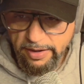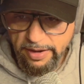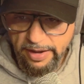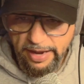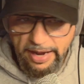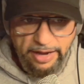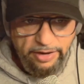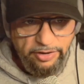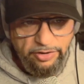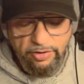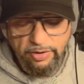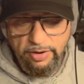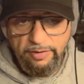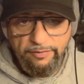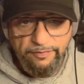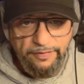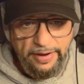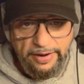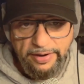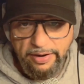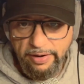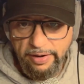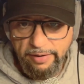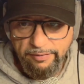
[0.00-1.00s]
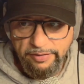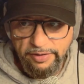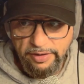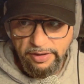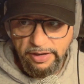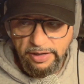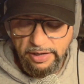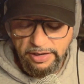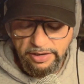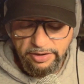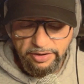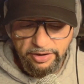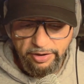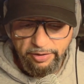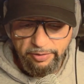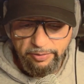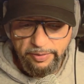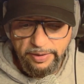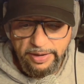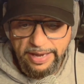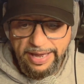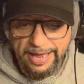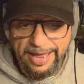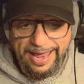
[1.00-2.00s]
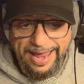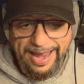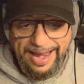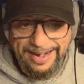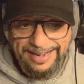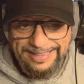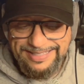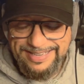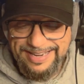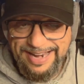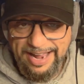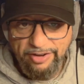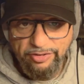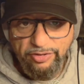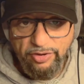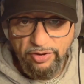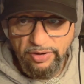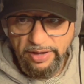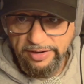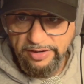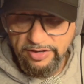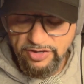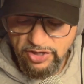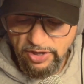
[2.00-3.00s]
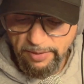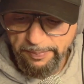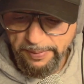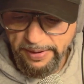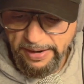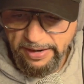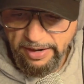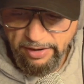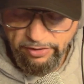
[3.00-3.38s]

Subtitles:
and you can find out everything you need to know. and it's not too late to jump in.